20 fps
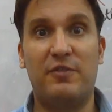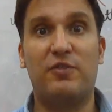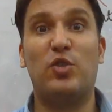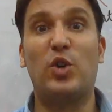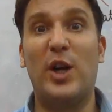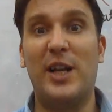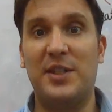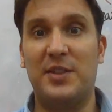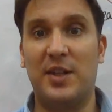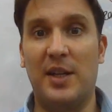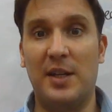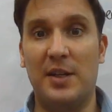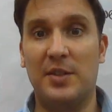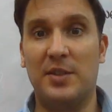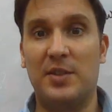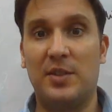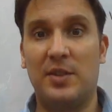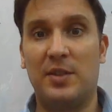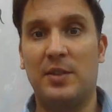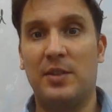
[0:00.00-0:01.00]

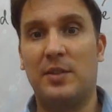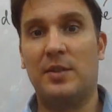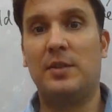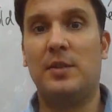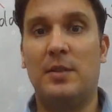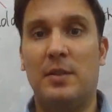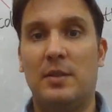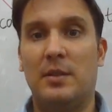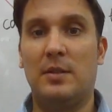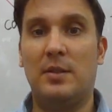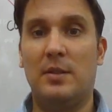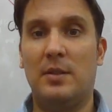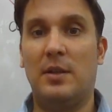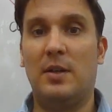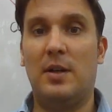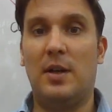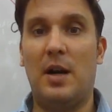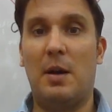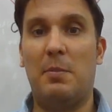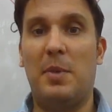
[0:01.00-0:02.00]
phrases
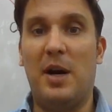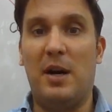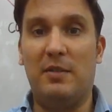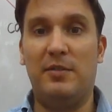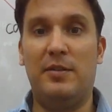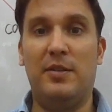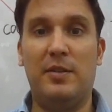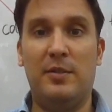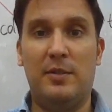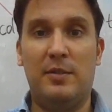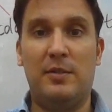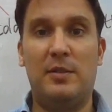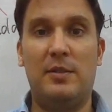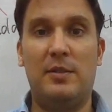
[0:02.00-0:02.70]
above.